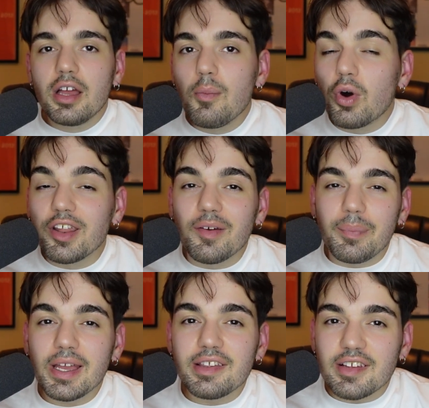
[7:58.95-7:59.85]
And one of the
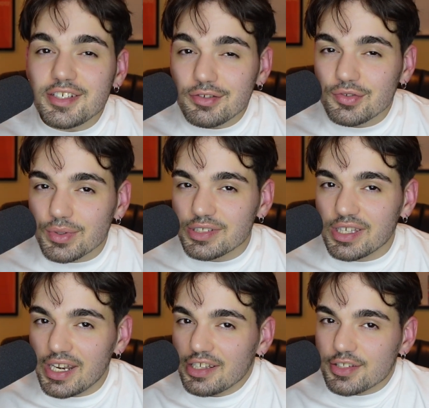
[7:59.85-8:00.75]
biggest issues was
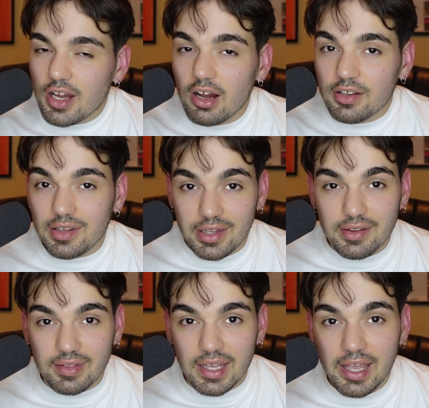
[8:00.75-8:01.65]
getting songs into
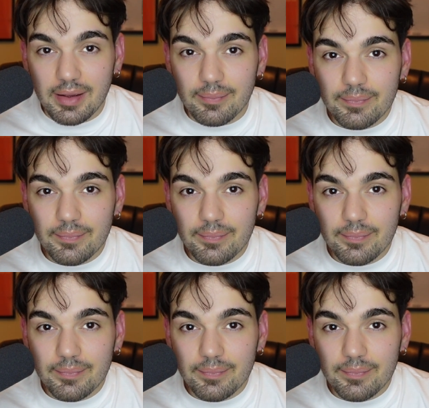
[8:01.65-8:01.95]
the game.